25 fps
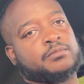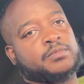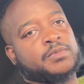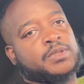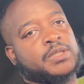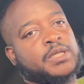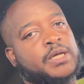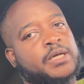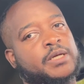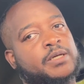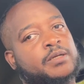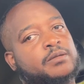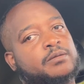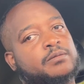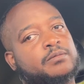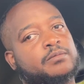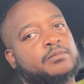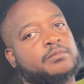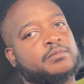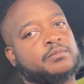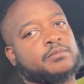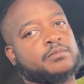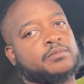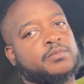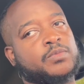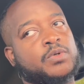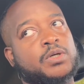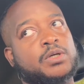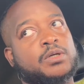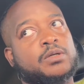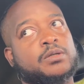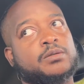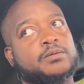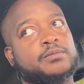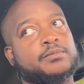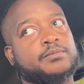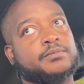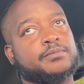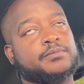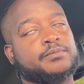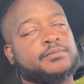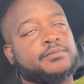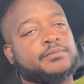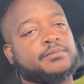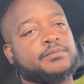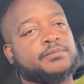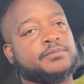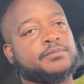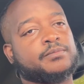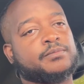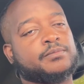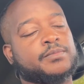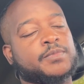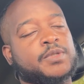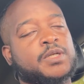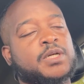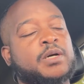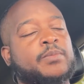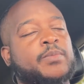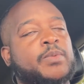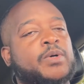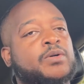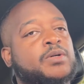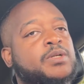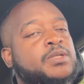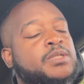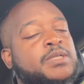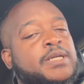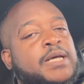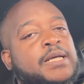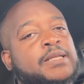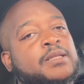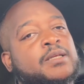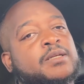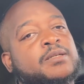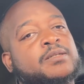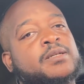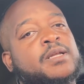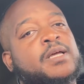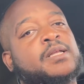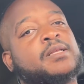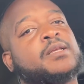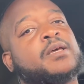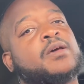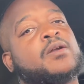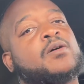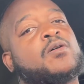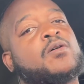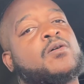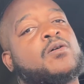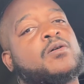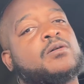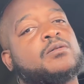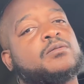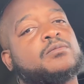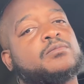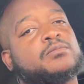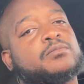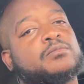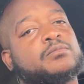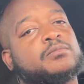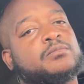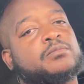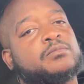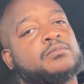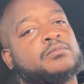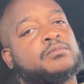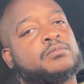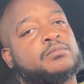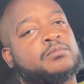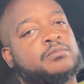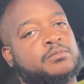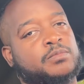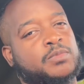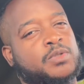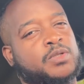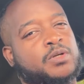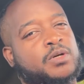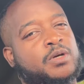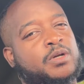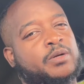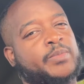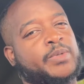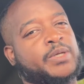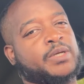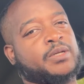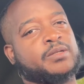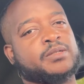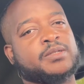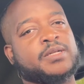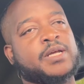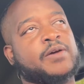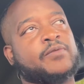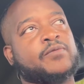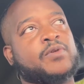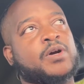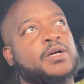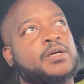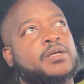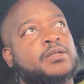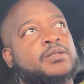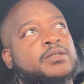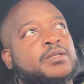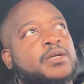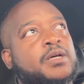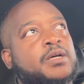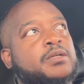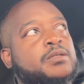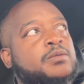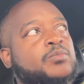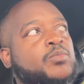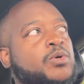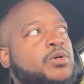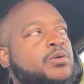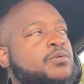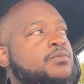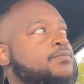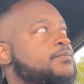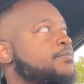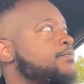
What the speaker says: Like, bruh, come on. It's not that hard. You know what I mean? It's not rocket science, bro.